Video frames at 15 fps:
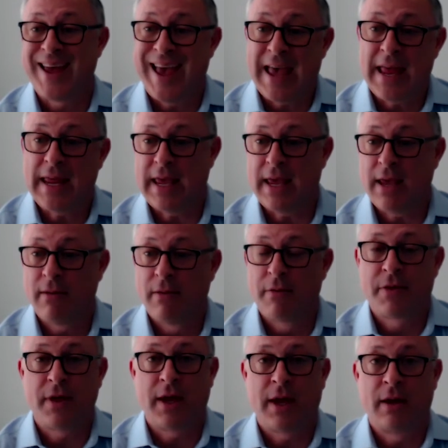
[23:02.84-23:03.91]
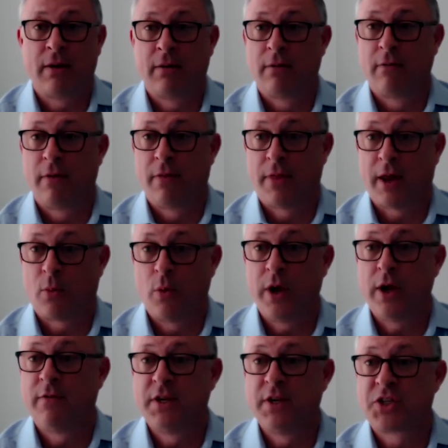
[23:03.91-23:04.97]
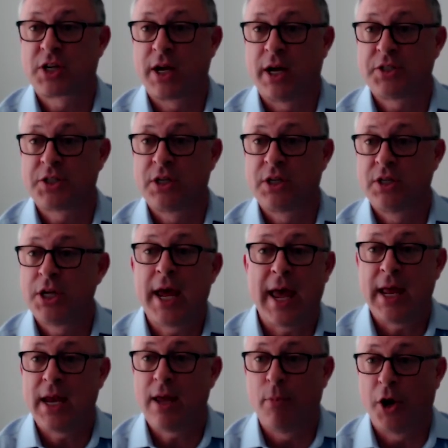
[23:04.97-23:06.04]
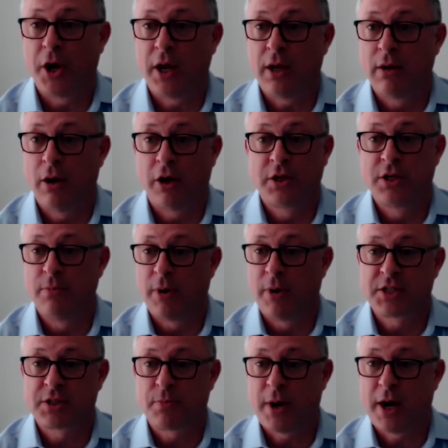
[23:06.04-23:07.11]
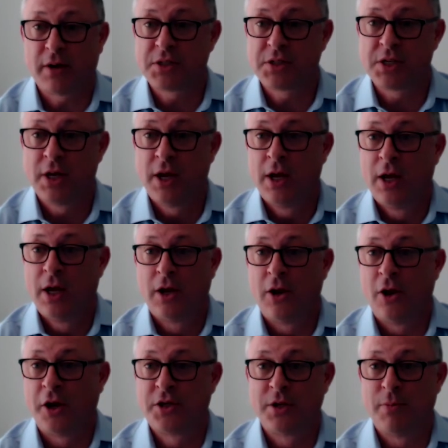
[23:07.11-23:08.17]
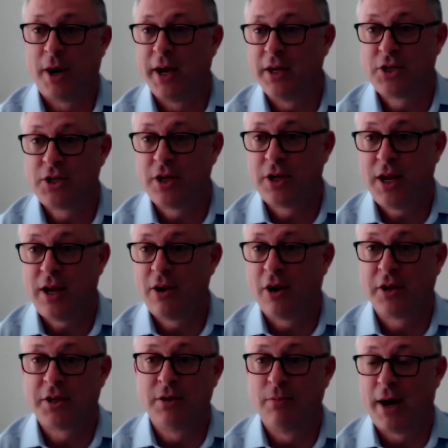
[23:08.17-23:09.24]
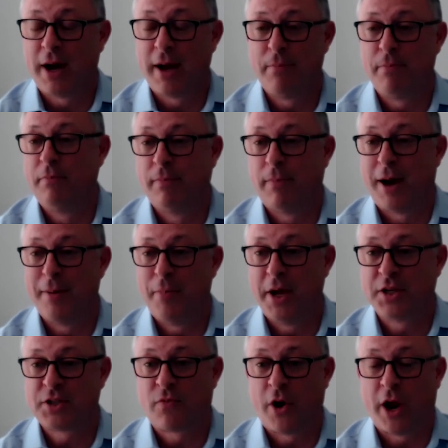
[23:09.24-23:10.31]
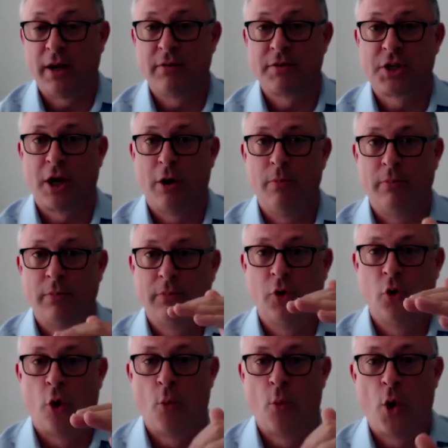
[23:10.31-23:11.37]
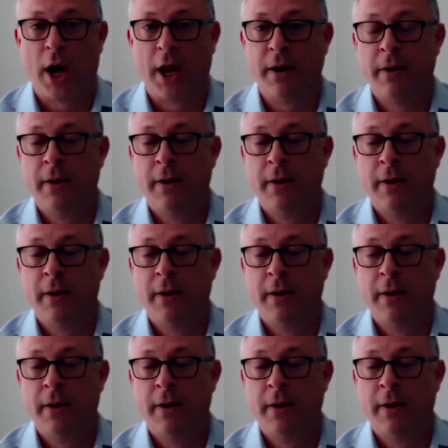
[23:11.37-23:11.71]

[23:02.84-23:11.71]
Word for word: anything that we have discussed to anybody not to my spouse not to my attorney not to my my best friend so norm one